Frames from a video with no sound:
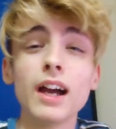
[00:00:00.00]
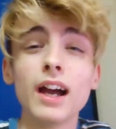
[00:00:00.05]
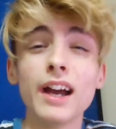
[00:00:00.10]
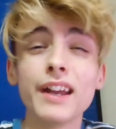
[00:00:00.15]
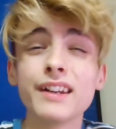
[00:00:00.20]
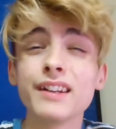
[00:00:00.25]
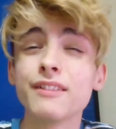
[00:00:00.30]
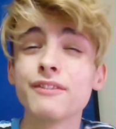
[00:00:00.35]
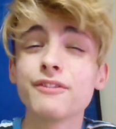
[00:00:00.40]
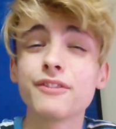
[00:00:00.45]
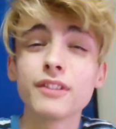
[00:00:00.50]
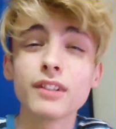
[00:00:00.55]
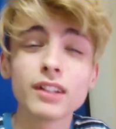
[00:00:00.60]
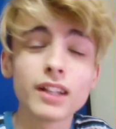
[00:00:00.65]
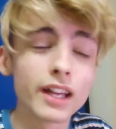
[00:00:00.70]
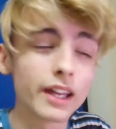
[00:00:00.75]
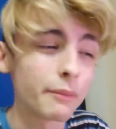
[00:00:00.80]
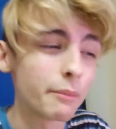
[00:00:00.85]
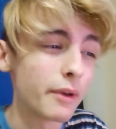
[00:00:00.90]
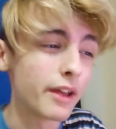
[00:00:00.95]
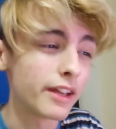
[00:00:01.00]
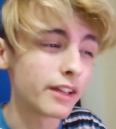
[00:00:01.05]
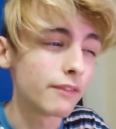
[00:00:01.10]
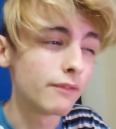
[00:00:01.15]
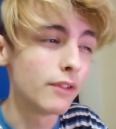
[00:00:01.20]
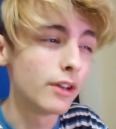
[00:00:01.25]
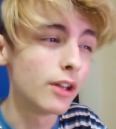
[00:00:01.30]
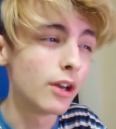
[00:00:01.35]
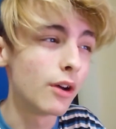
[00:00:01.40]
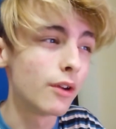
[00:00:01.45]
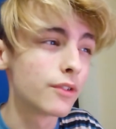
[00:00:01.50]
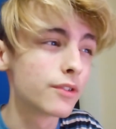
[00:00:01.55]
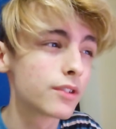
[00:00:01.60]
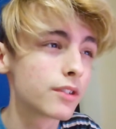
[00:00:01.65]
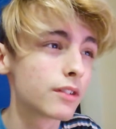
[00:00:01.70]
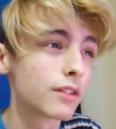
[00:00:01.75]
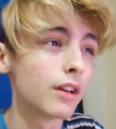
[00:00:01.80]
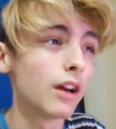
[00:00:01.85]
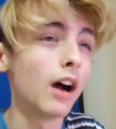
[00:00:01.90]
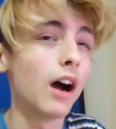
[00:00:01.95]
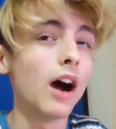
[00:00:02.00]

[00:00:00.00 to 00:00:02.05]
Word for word: I didn't feel like making videos